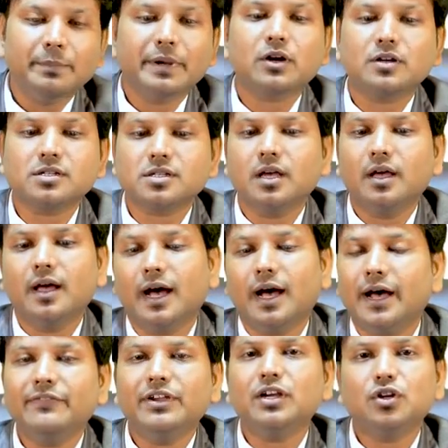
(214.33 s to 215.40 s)
because
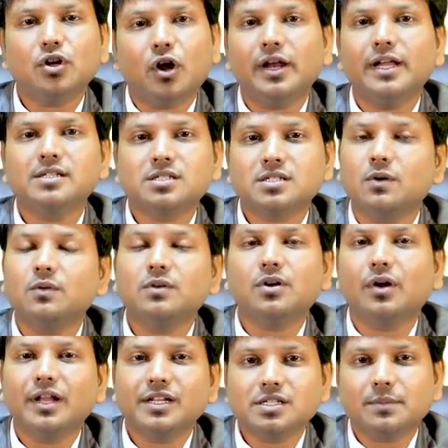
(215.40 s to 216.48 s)
having a knowledge, sound
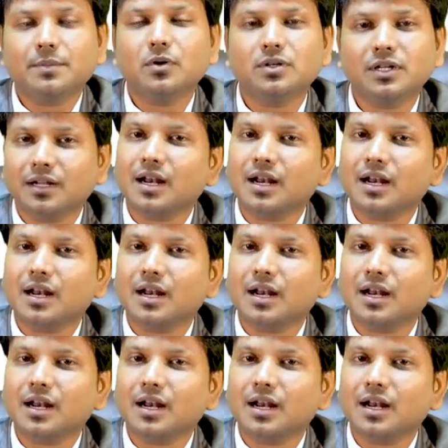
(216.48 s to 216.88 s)
knowledge about